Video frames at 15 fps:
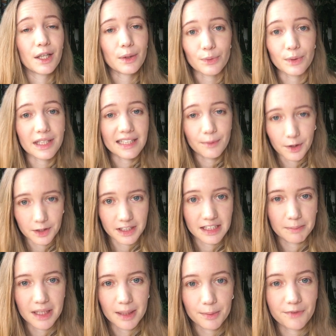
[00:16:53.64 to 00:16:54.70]
really wanted
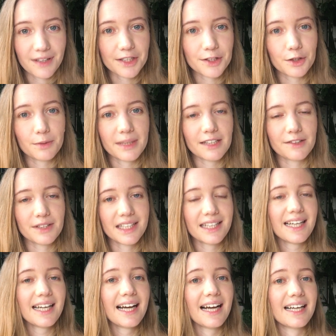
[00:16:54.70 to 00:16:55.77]
to be a professional
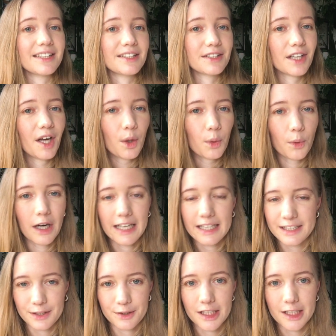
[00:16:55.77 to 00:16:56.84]
ballerina and worked
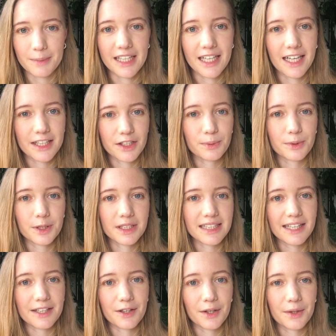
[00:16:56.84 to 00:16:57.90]
incredibly hard towards
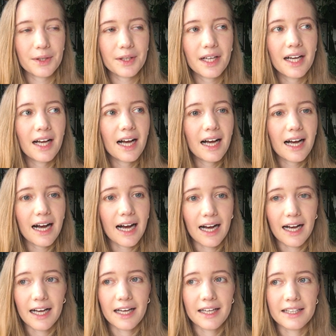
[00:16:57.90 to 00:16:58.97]
that goal,
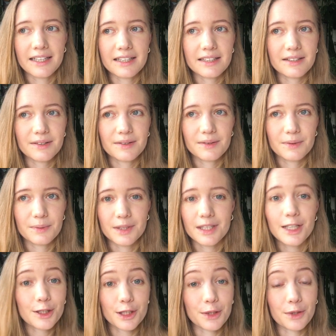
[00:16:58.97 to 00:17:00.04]
I was
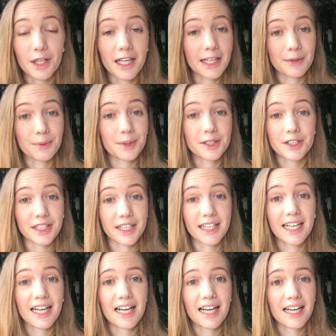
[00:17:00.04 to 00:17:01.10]
literally crying watching it,
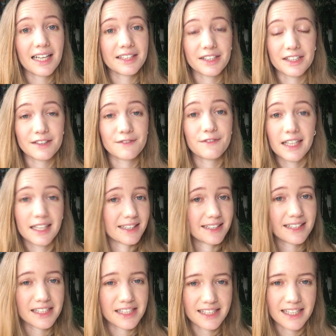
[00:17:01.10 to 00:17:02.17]
just feeling
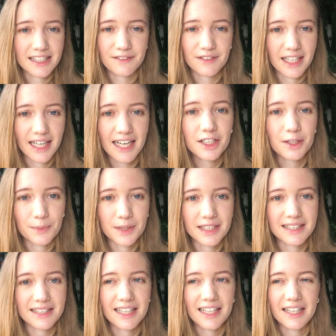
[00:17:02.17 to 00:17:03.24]
such a sense of connection with
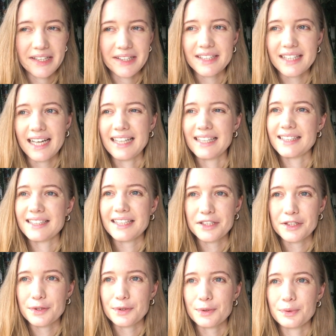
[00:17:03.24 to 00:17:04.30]
these girls and such
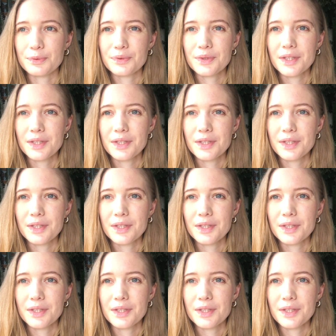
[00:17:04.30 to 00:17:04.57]
a sort of